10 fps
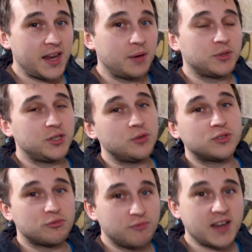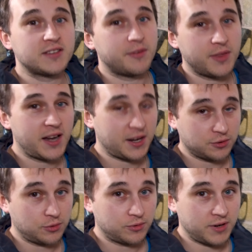it will use the rest from the
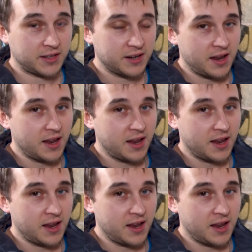national grid.